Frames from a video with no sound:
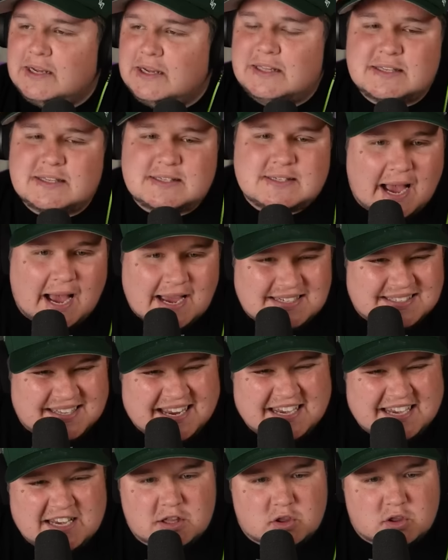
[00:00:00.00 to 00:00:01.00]
This guy's
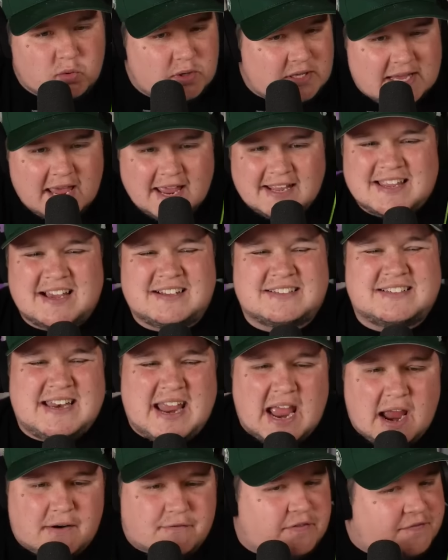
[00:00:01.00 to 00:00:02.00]
laying at three takedowns in
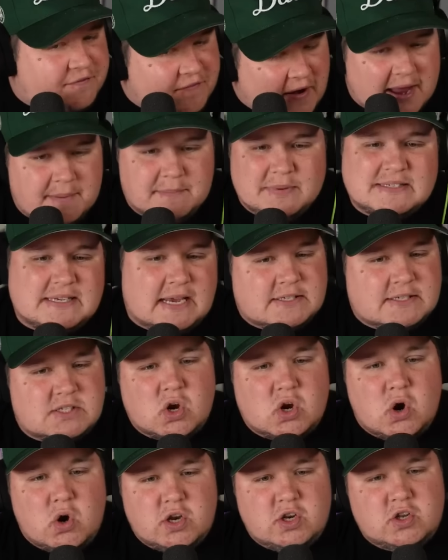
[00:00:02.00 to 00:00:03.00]
every fight, besides the
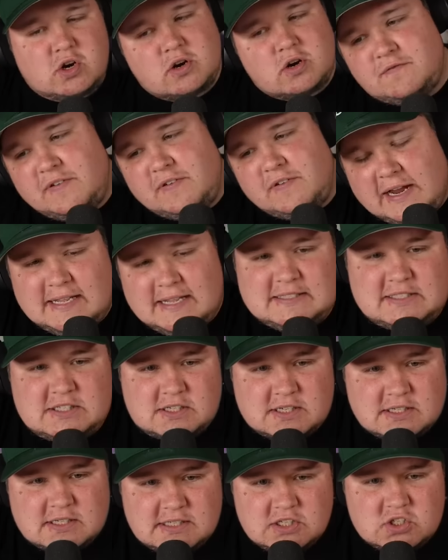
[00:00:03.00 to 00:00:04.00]
Cody Durden fight. That's just
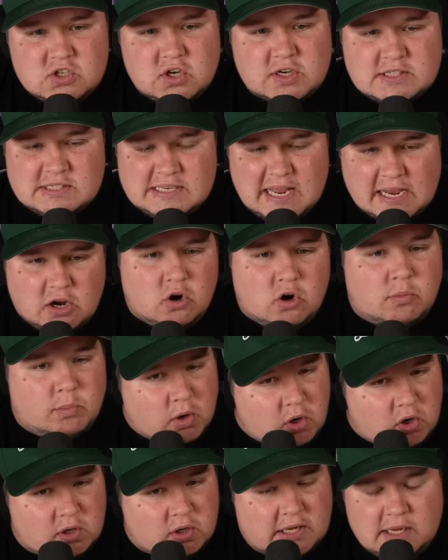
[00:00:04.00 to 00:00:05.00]
because he took his neck home
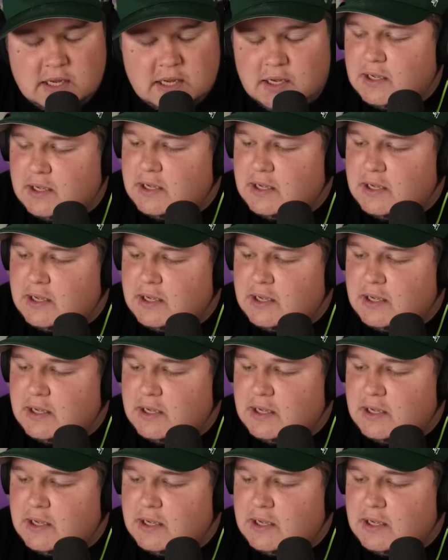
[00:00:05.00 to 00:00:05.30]
early.